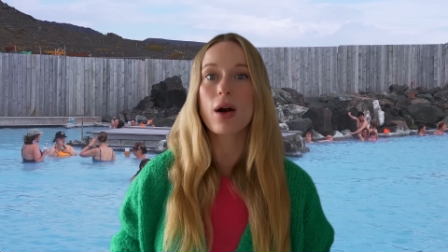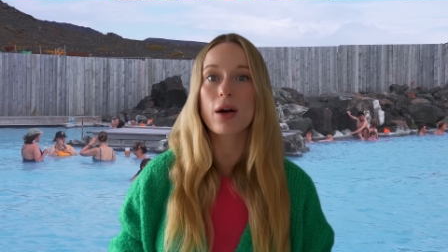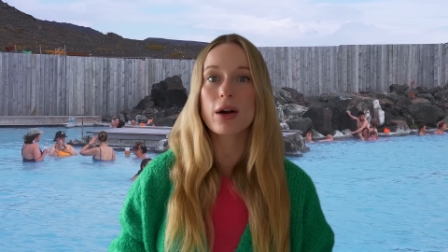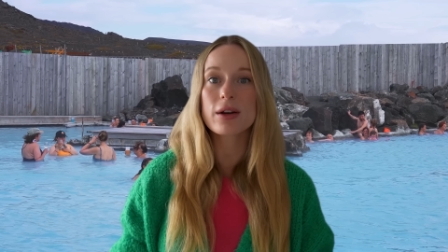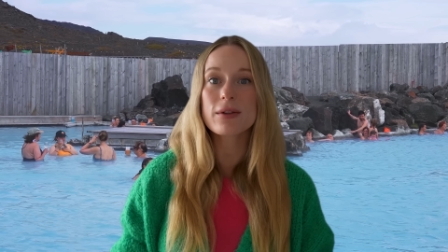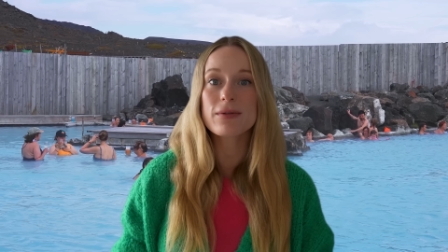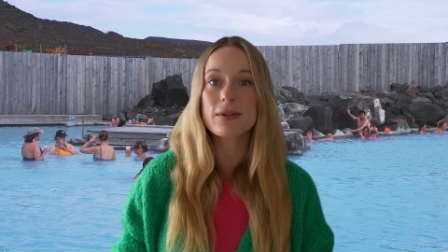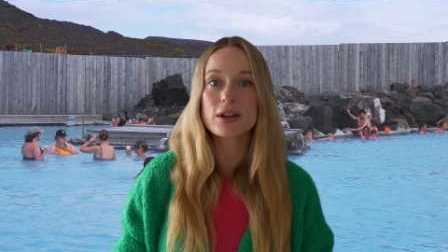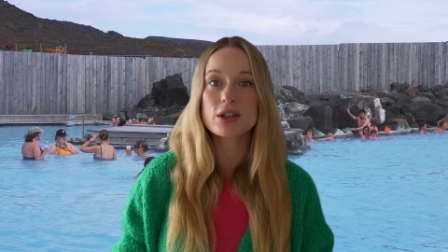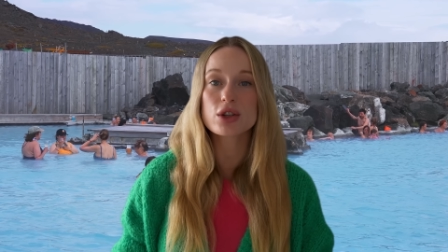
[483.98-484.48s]

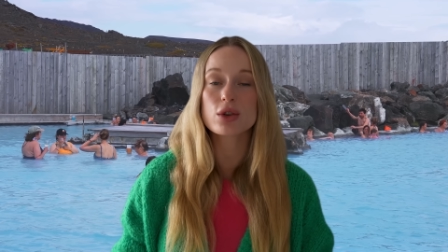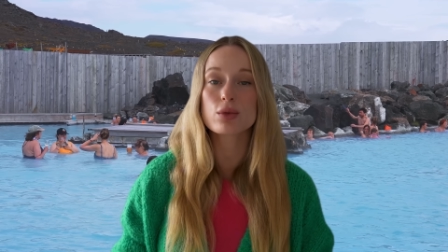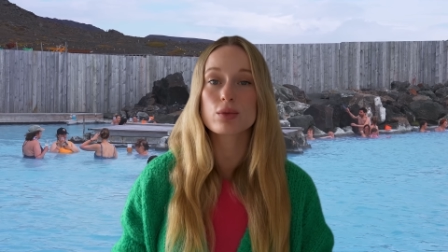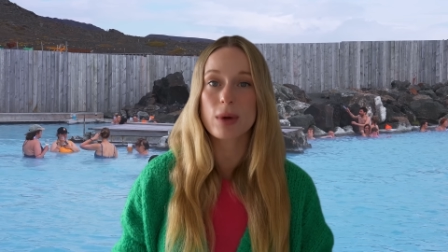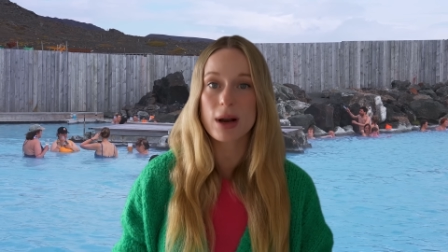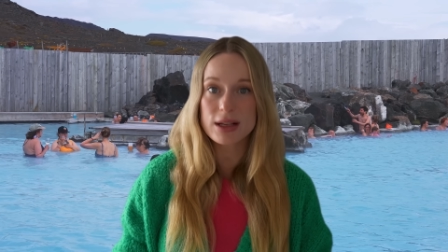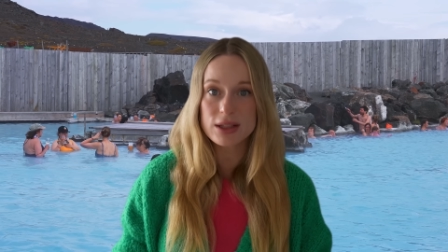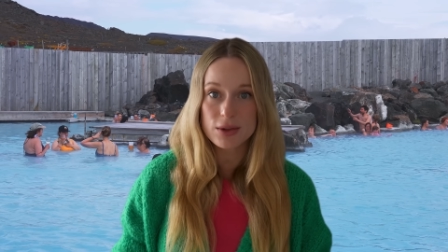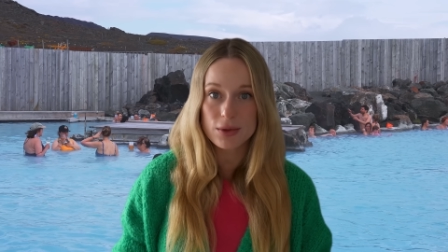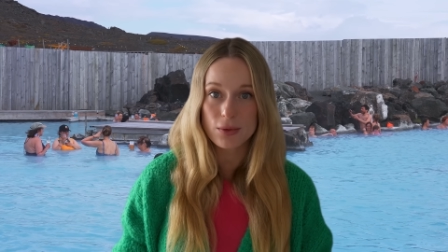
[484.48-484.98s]
artificial
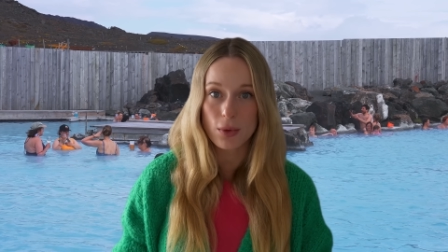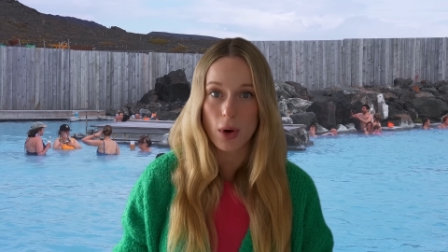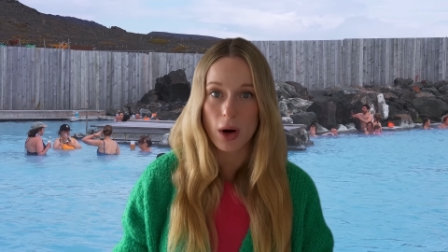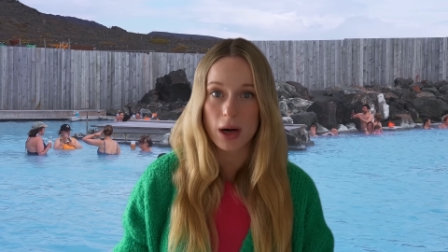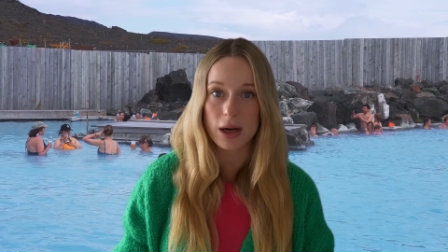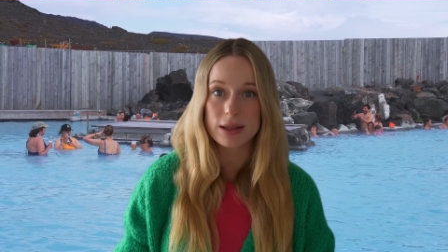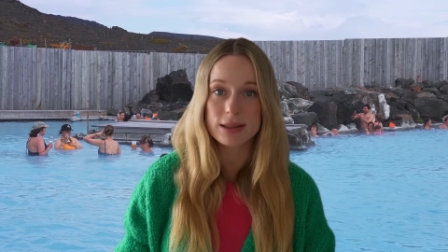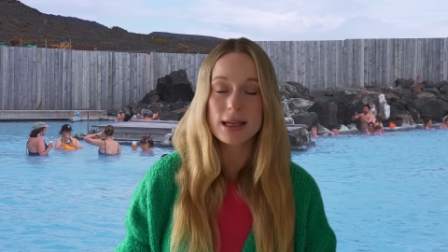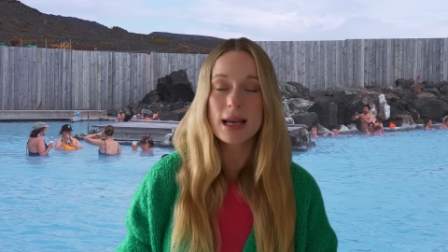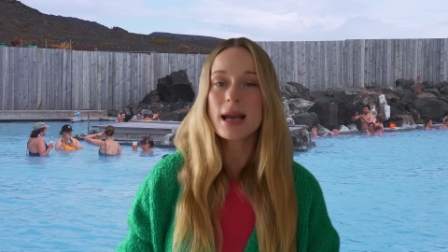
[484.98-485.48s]

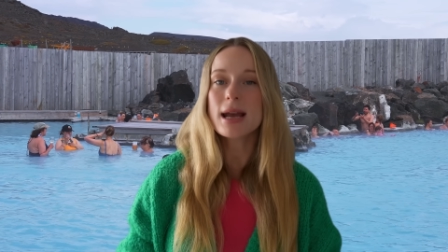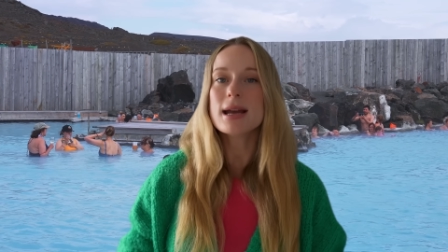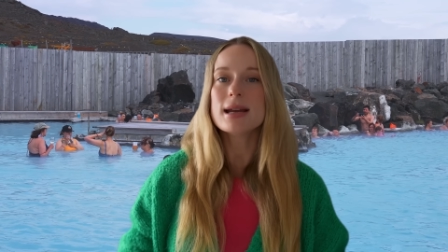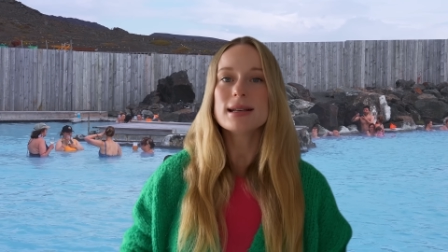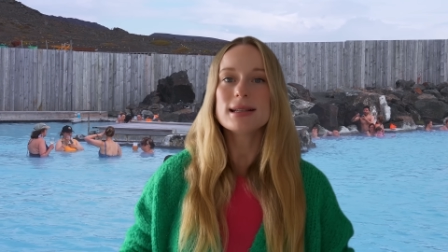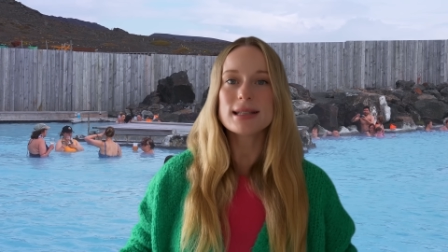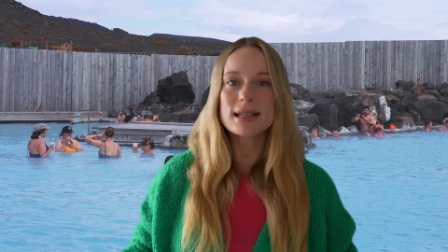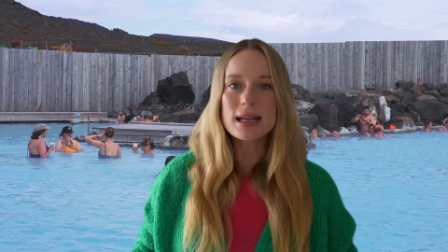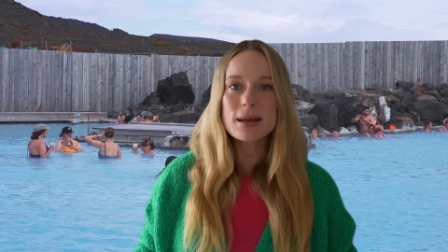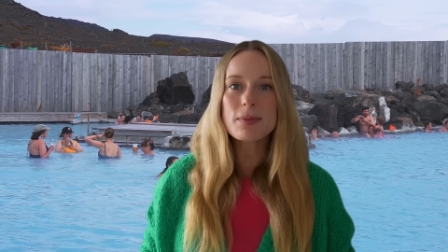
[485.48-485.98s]
reservoirs
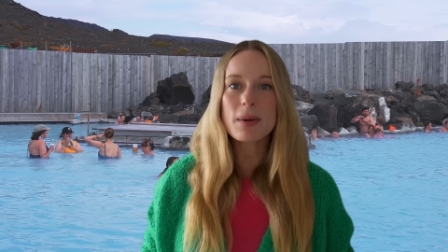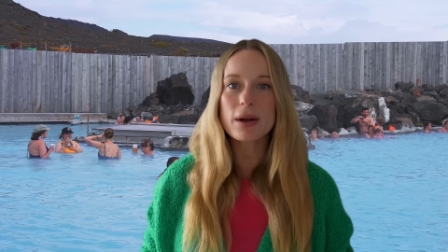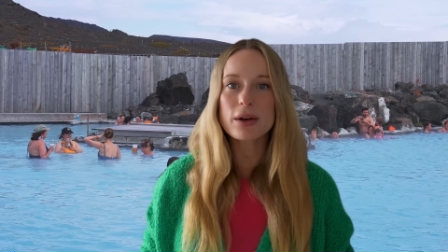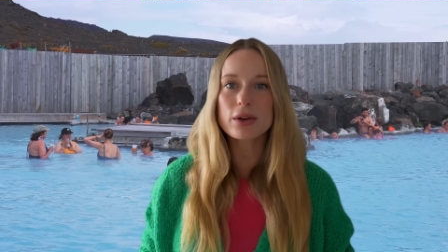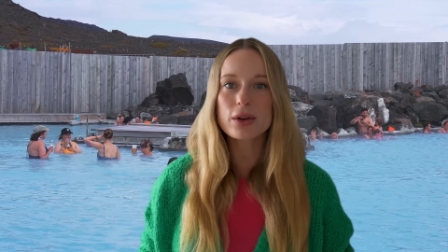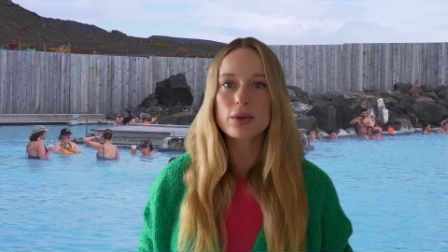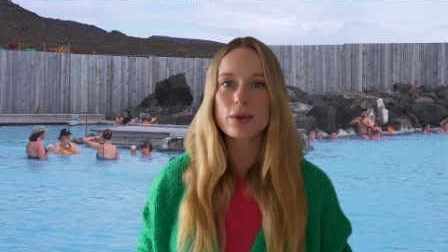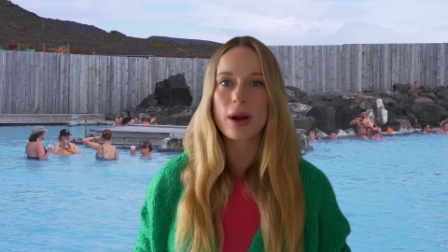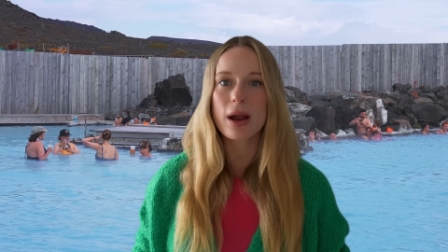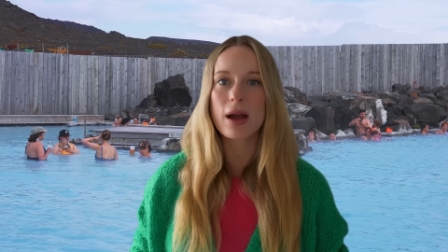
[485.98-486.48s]
deep
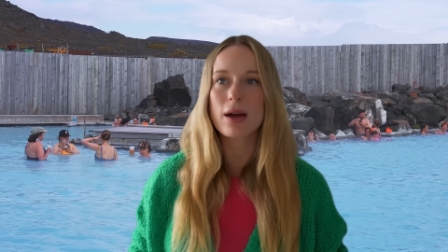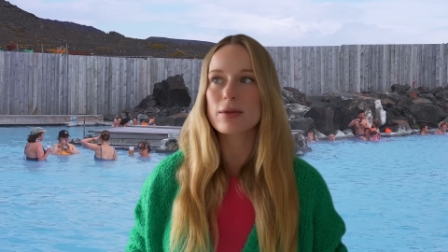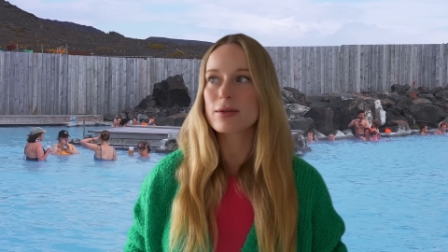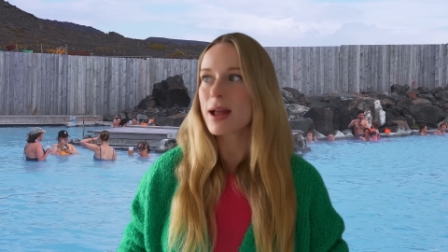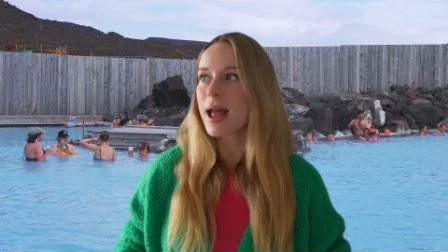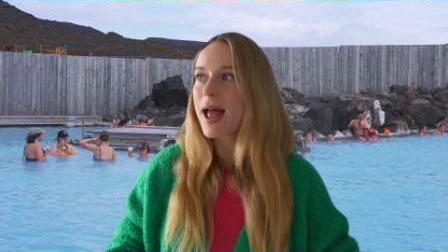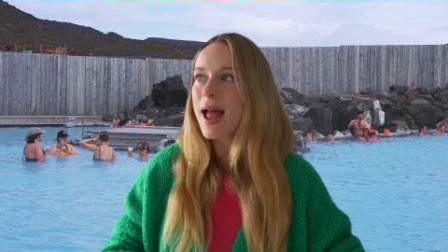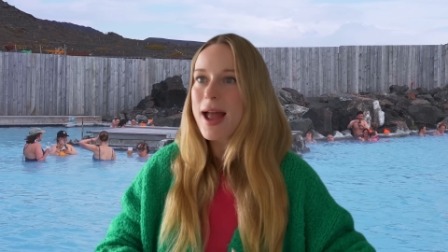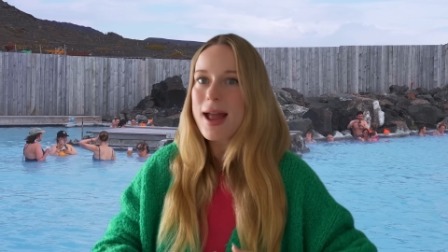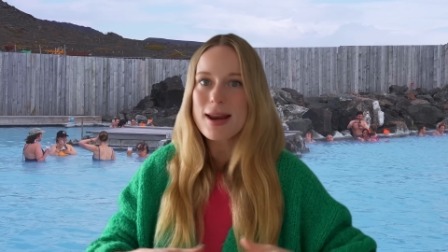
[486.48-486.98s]
underground
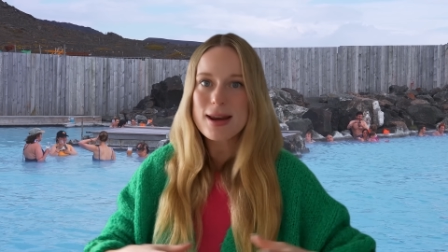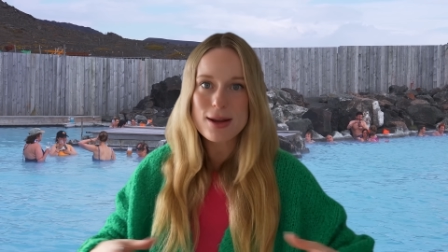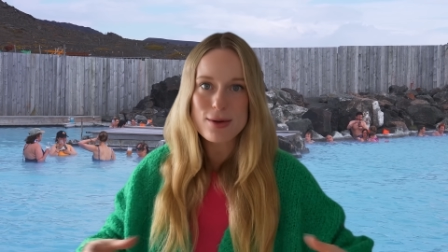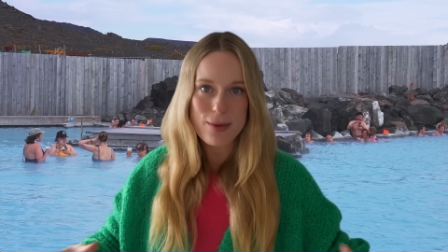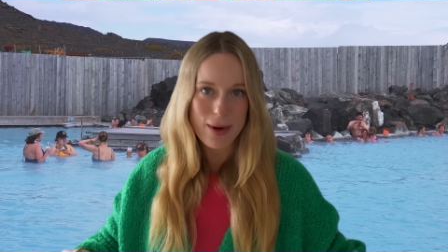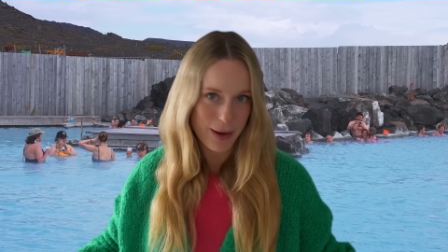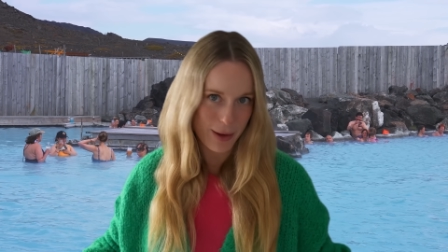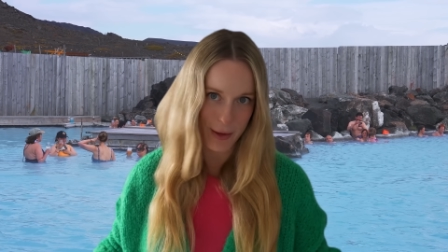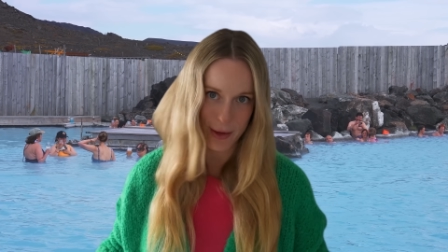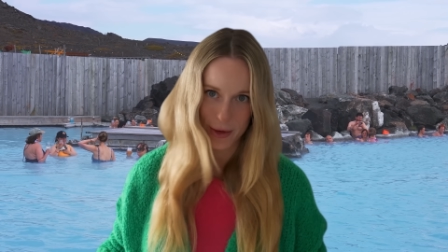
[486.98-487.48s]

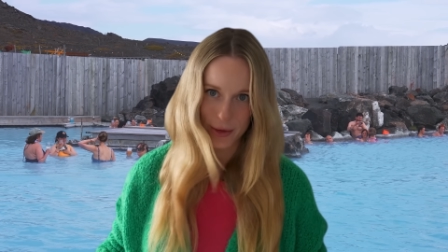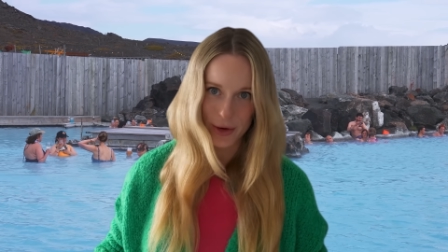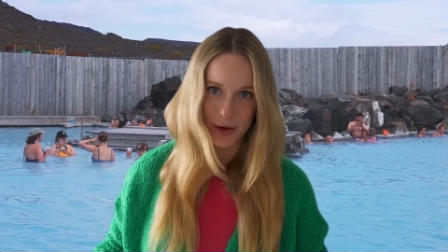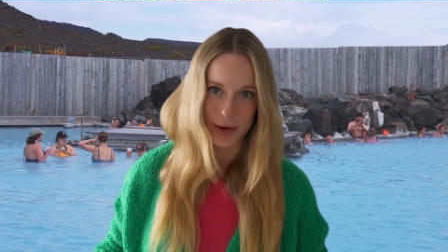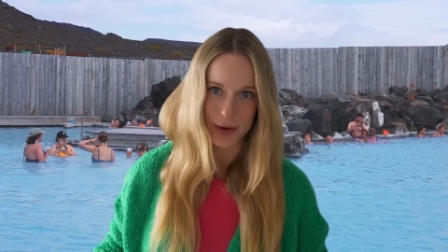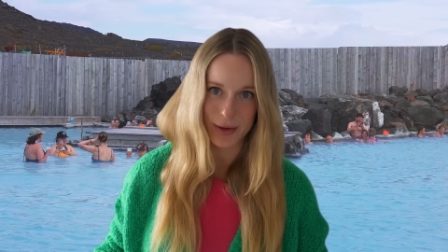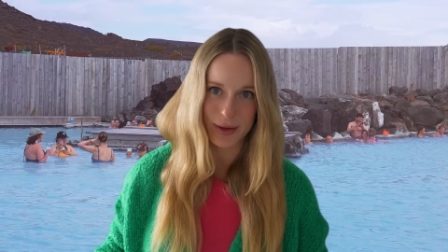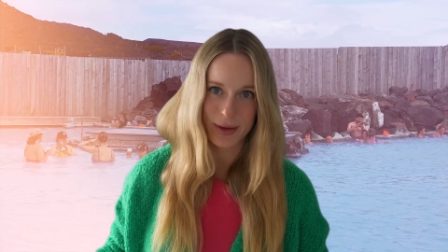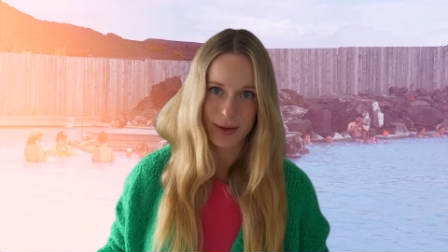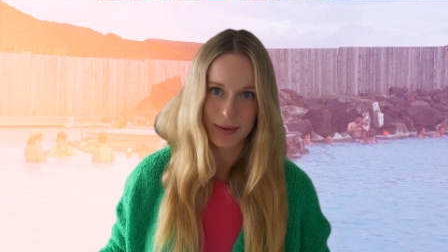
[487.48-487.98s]
anywhere on
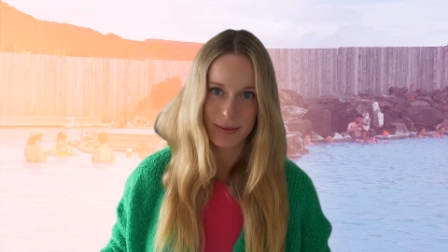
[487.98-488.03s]
Earth.